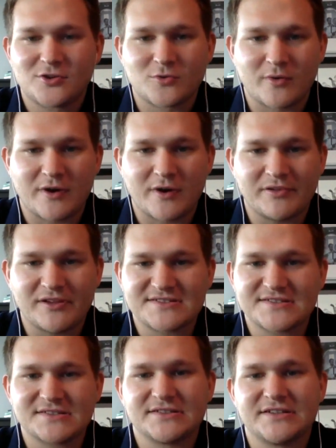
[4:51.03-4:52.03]
great
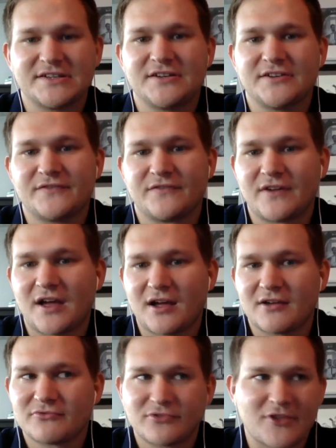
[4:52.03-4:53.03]
place to live,
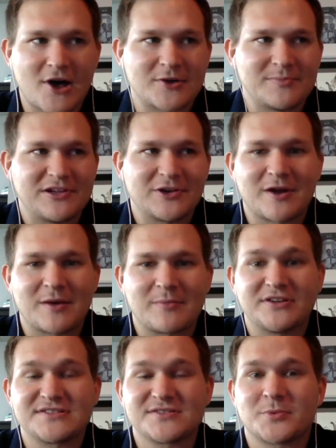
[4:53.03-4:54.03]
thought it'd be a great
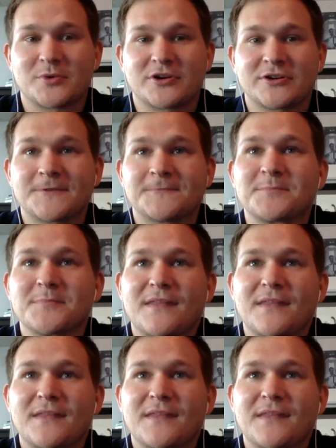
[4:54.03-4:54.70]
place to work.